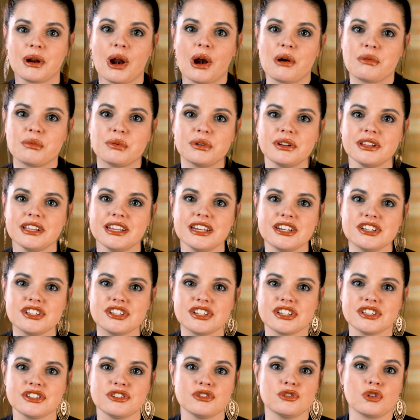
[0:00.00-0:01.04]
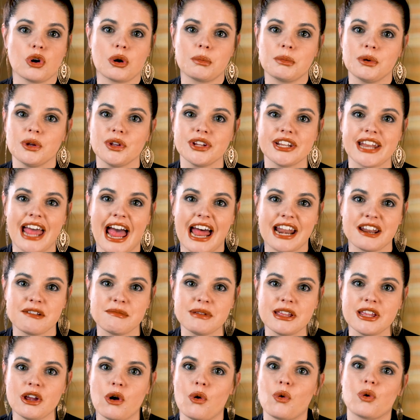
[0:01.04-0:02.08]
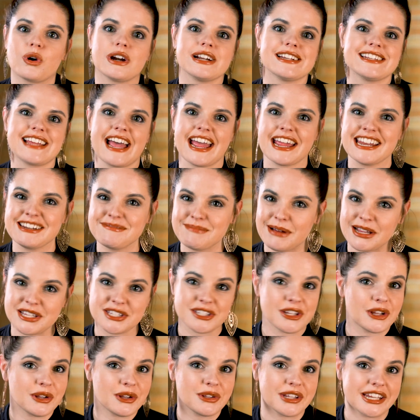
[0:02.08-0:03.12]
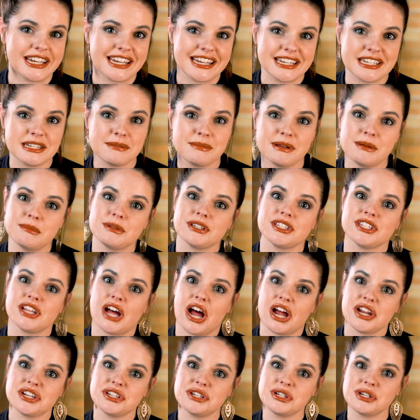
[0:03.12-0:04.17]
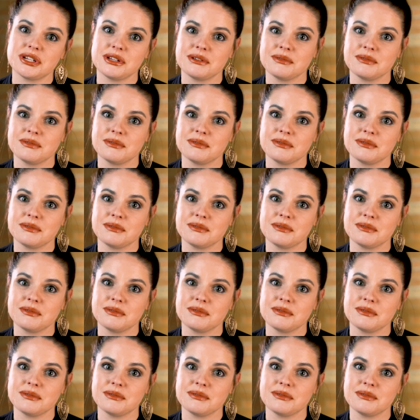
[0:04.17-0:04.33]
but are really just normal anatomy or a tight muscle needing to be massaged.